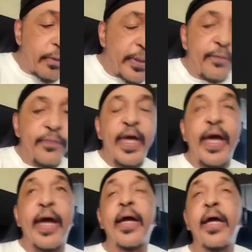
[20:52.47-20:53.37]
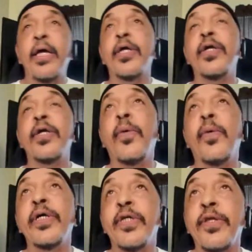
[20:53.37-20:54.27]
bit of that,
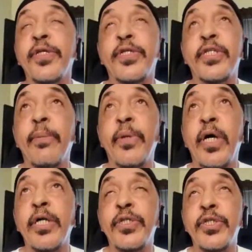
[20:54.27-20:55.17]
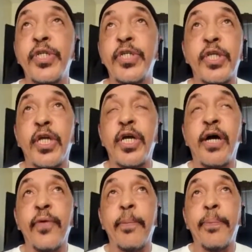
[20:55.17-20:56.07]
whereas other seminars is just a
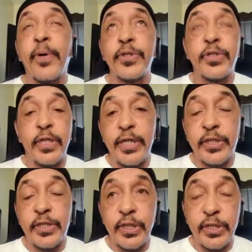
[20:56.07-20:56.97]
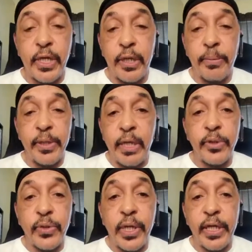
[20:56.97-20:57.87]
governing person that's going to be
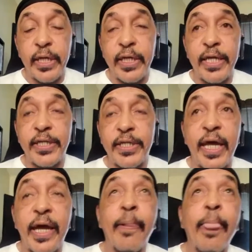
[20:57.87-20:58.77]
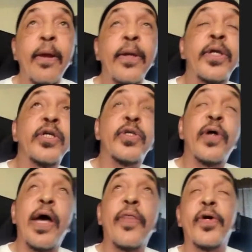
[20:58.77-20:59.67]
demonstrating, and that's that.
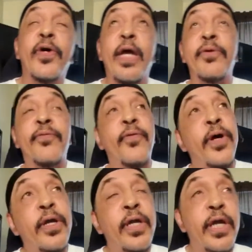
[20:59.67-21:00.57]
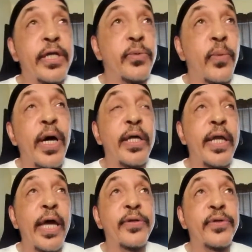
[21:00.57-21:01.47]
So I thought that was very unique as well.